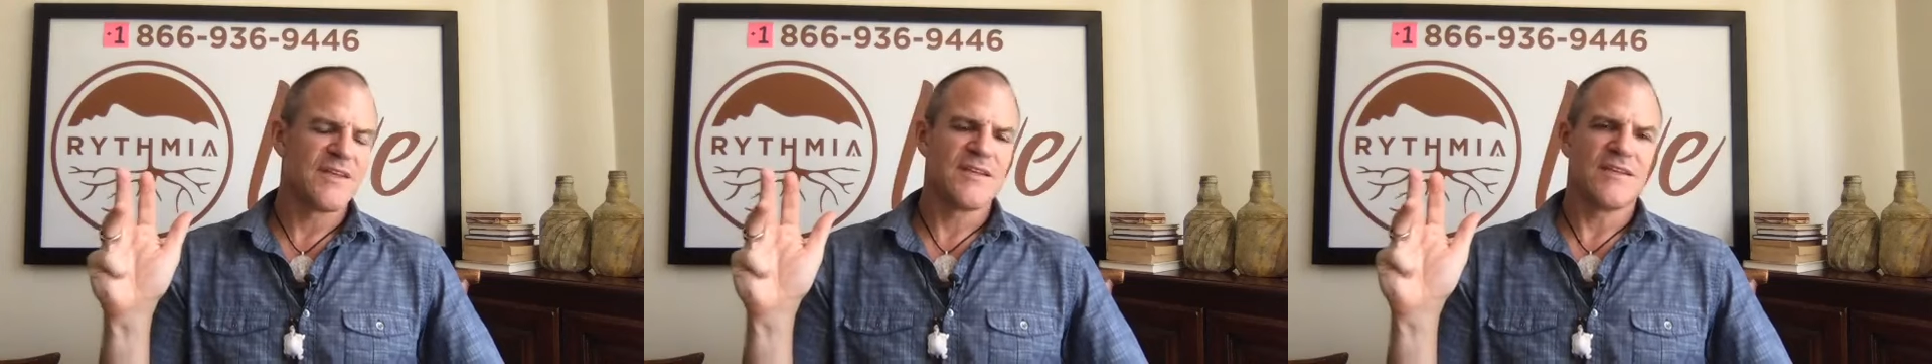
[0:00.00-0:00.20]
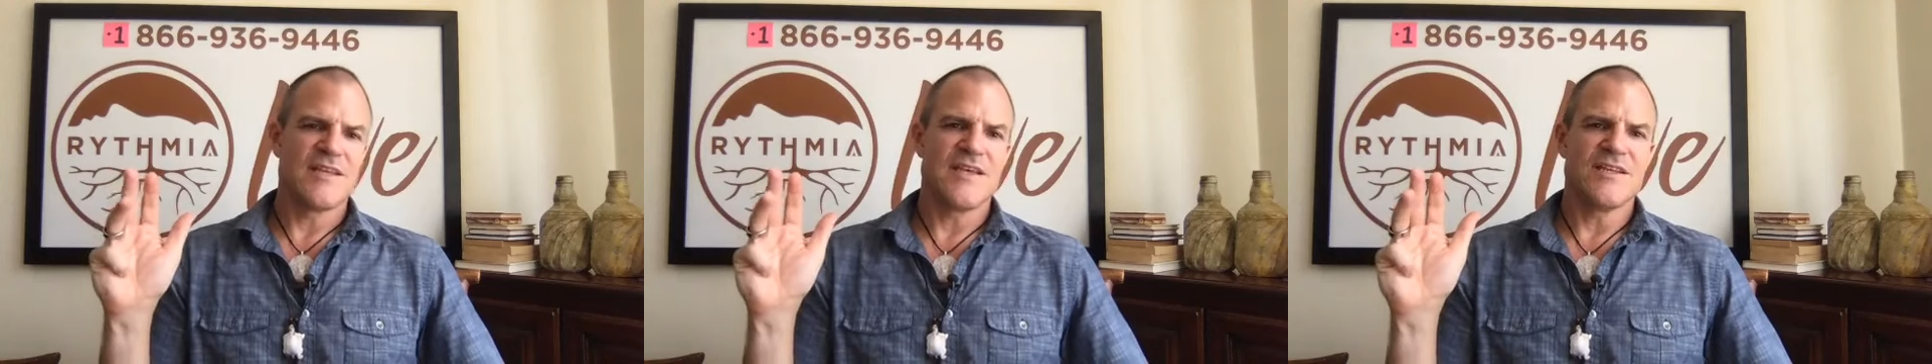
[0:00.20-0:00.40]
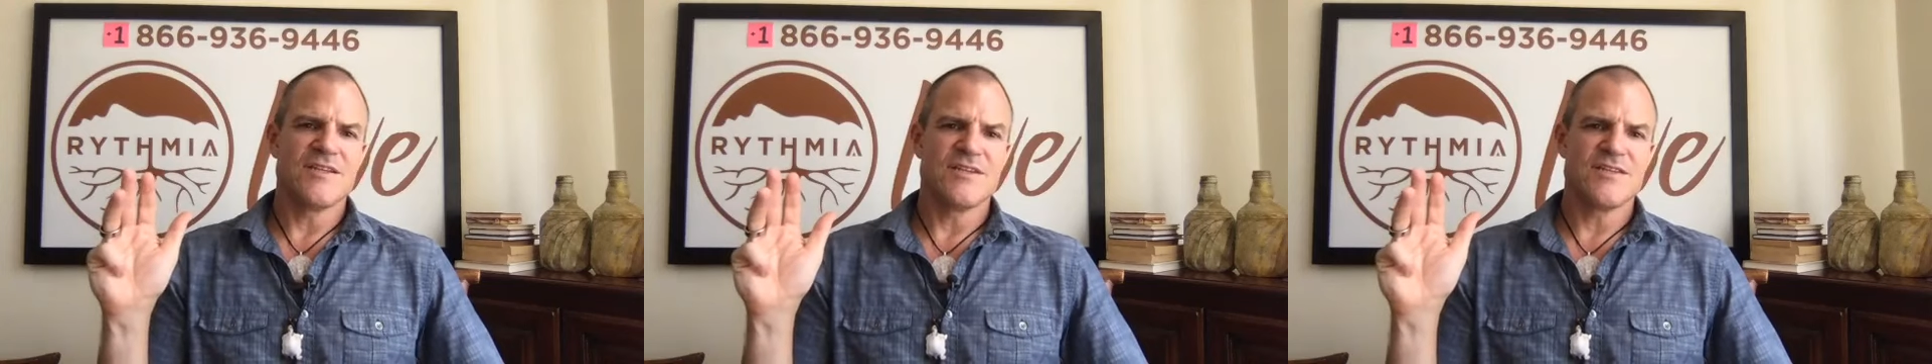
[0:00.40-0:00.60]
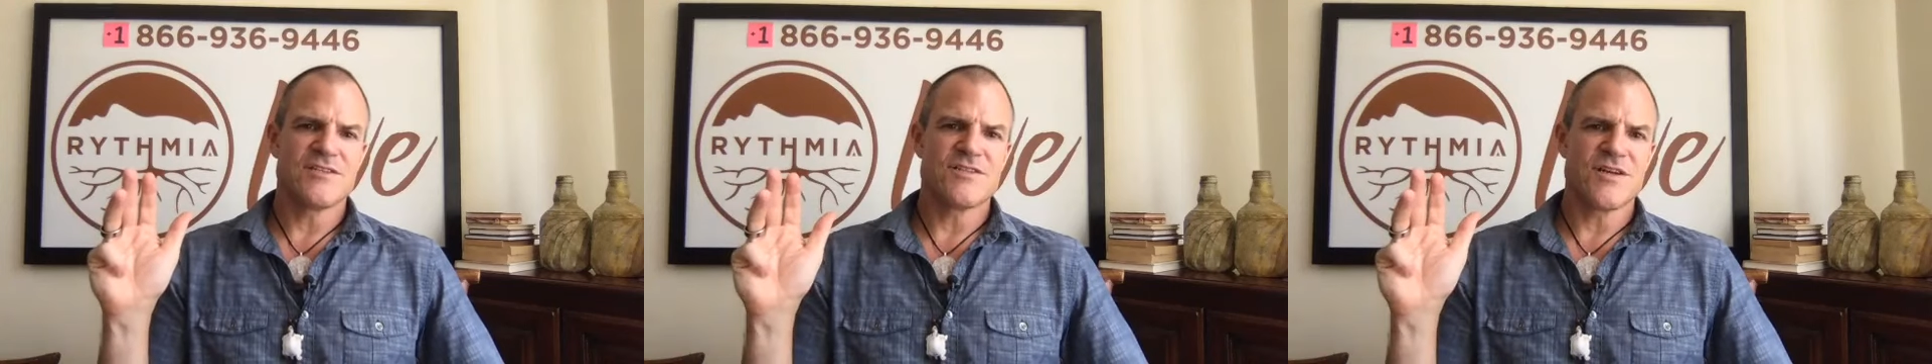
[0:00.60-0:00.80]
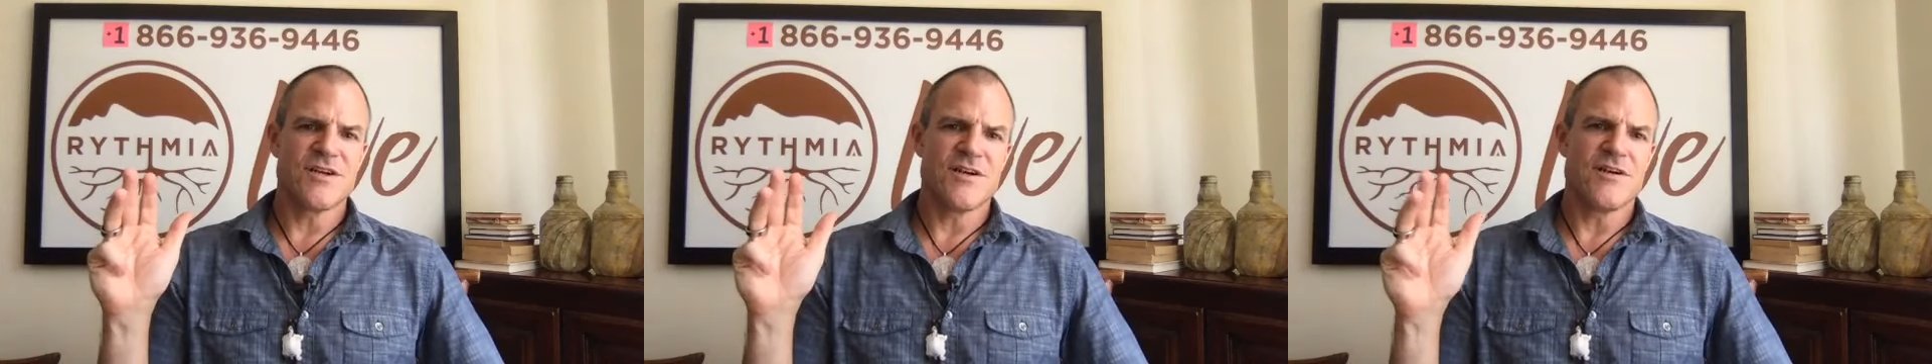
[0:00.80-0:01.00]
Then you
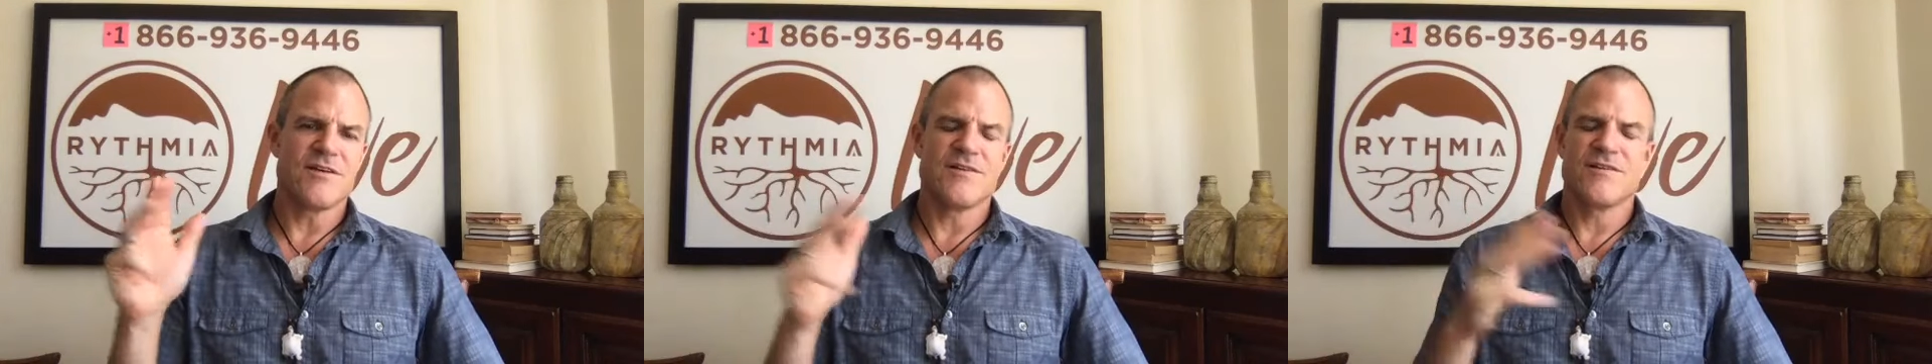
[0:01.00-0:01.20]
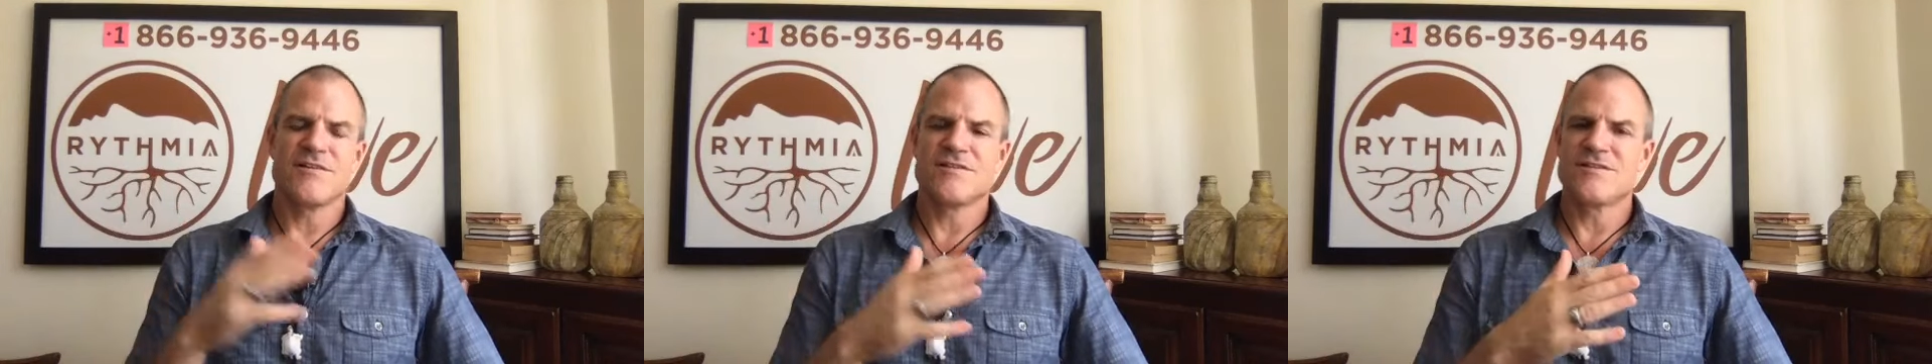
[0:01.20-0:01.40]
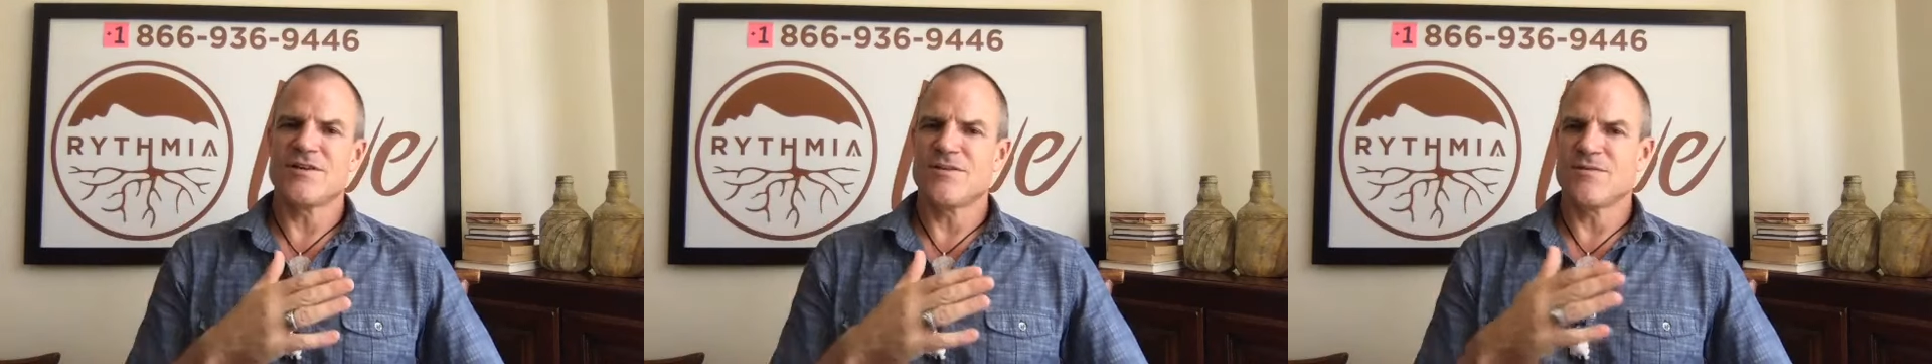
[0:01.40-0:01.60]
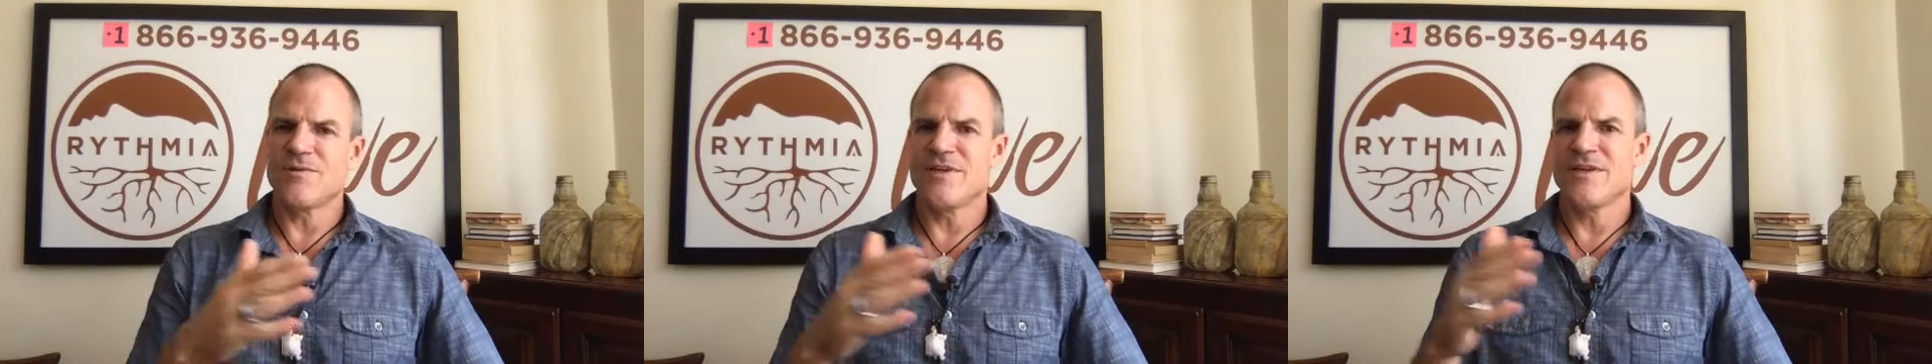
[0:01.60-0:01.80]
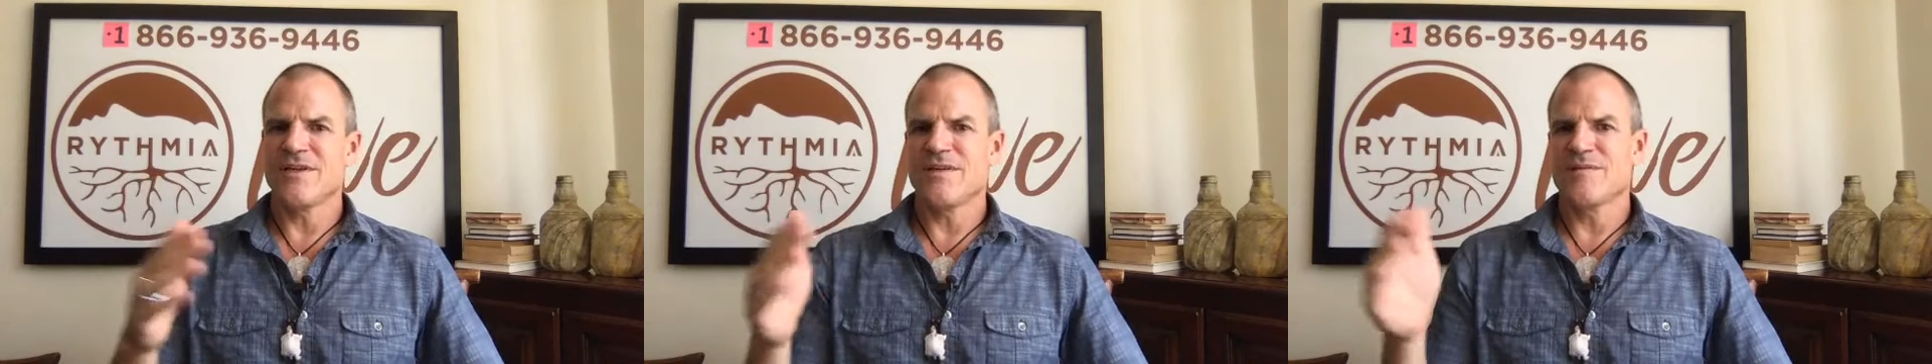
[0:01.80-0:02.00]
start
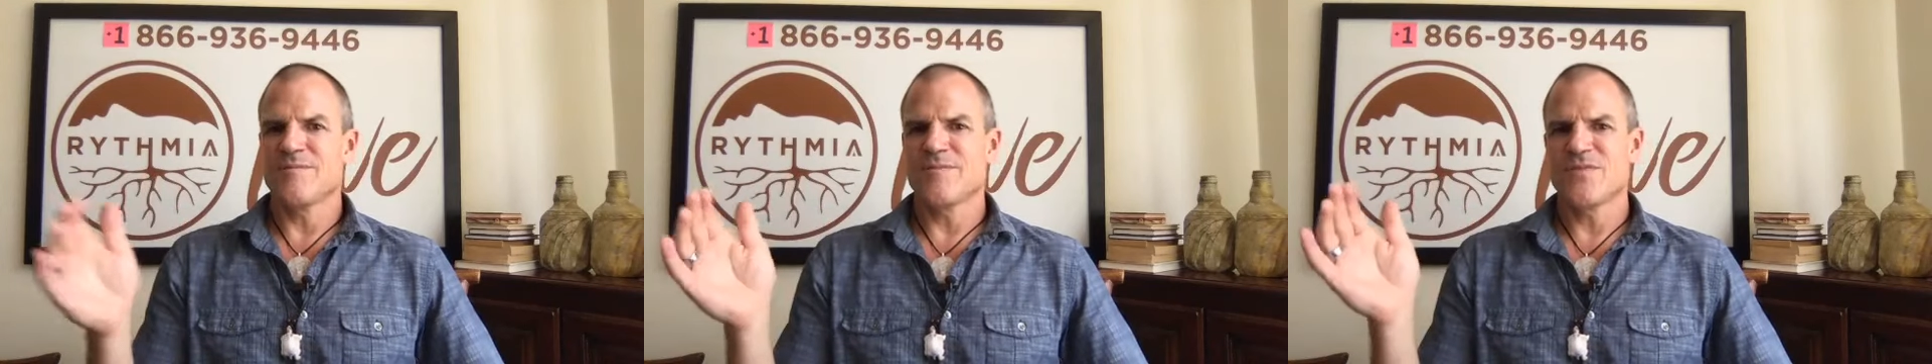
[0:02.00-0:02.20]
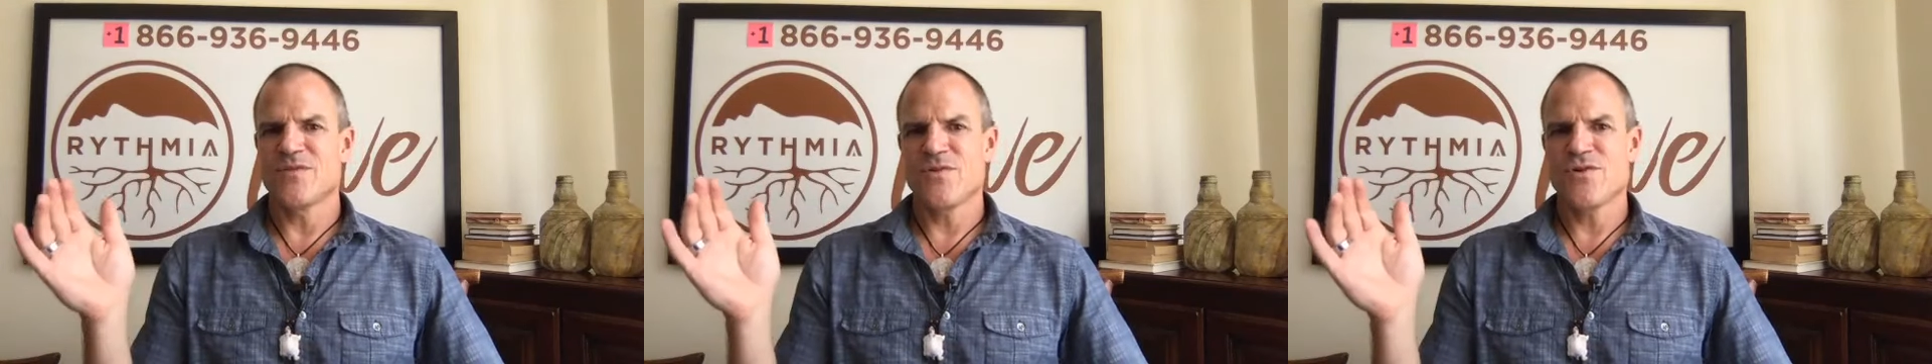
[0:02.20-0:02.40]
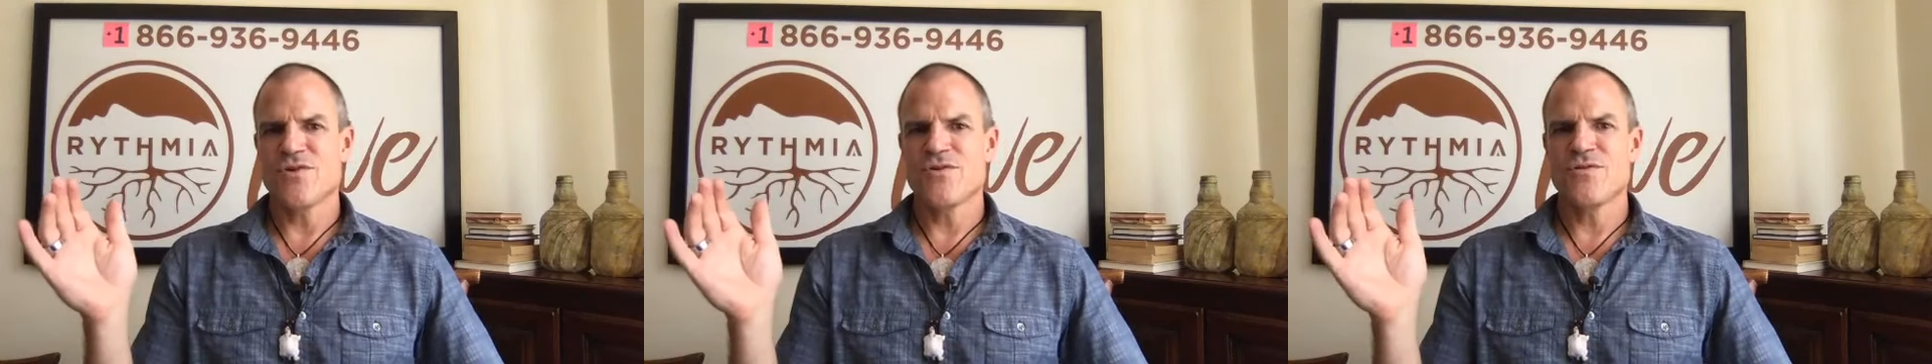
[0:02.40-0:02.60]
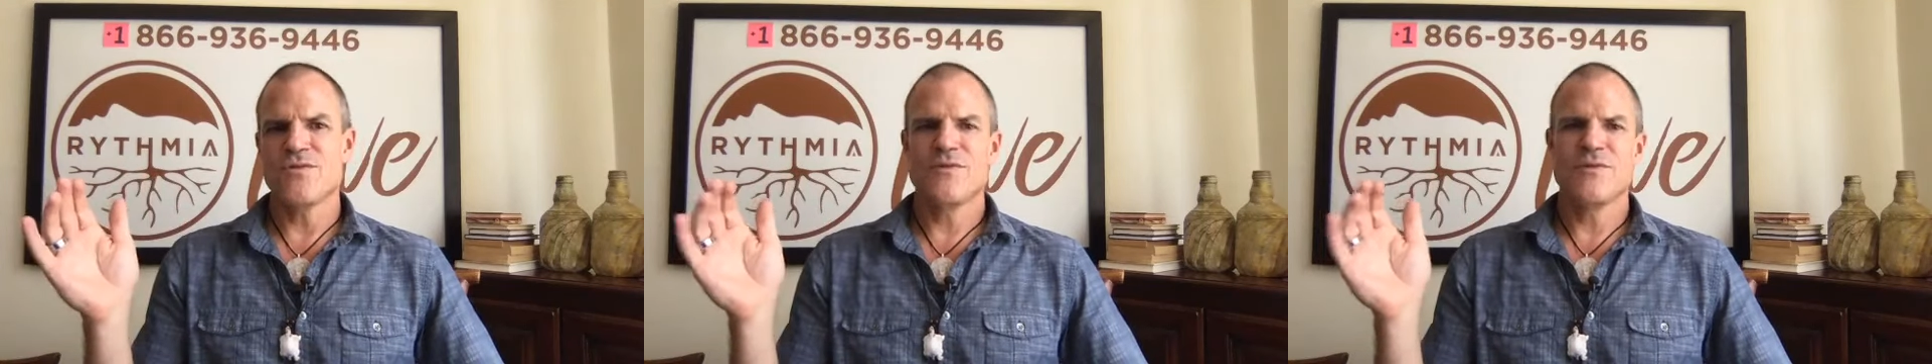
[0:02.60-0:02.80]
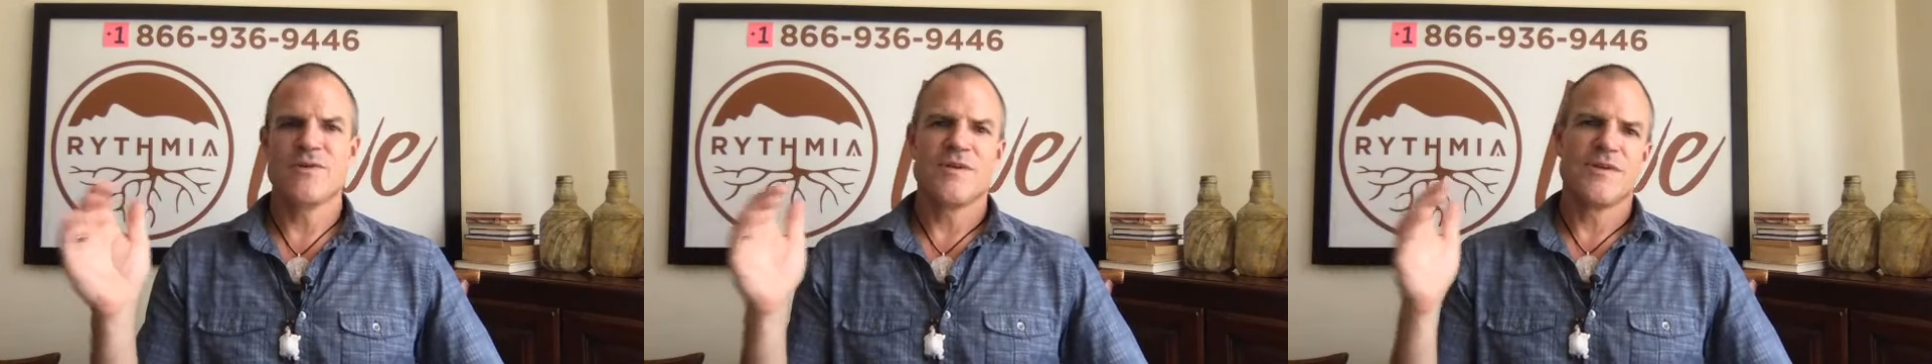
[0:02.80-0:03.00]
reading them through,